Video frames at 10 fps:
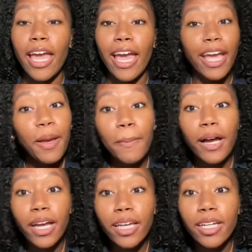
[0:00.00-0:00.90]
hey
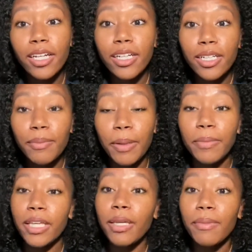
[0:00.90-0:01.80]
Amaya, I'm
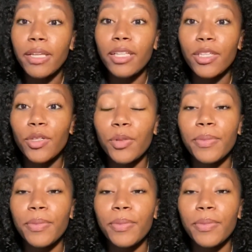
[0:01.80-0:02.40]
emailing you